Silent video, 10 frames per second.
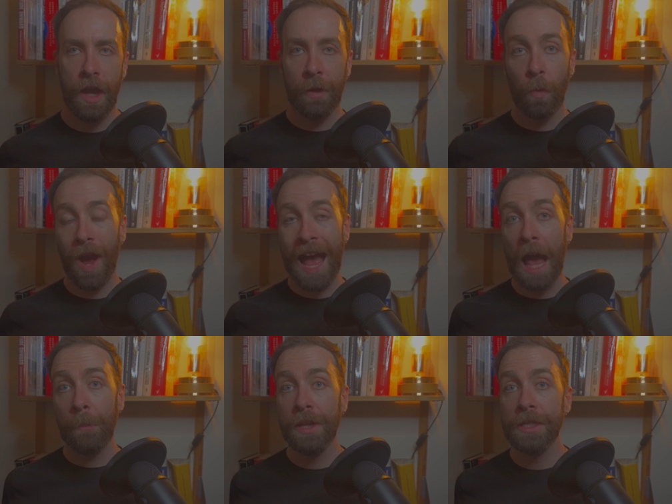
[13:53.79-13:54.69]
And what
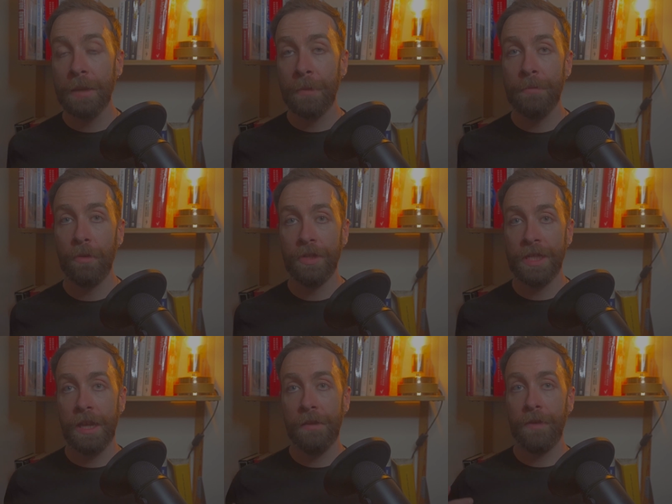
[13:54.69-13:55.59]
happens in my
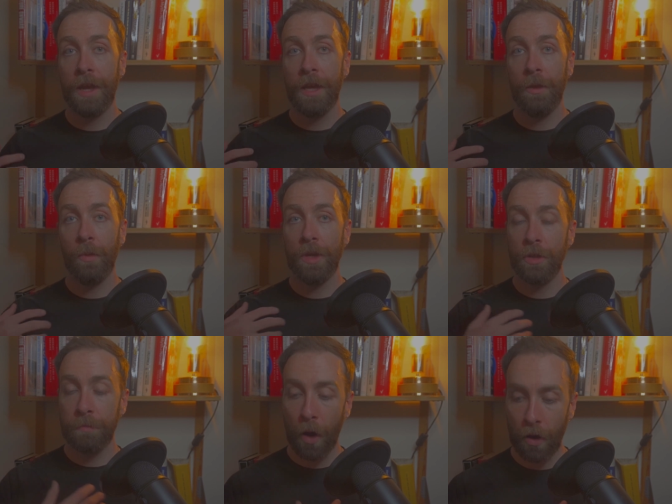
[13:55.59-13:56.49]
body if I were
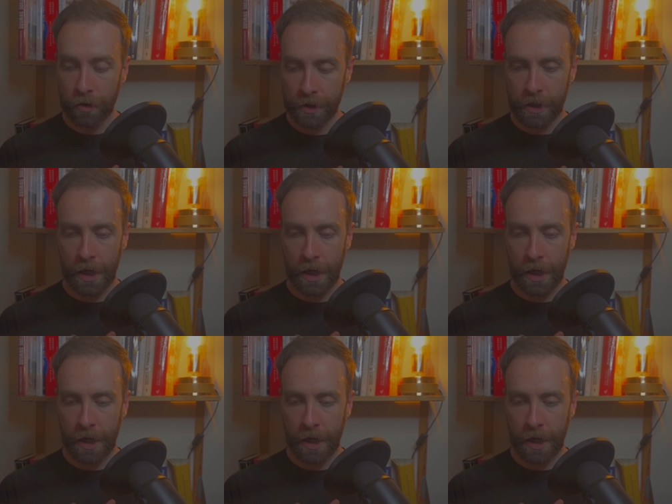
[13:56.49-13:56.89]
to pause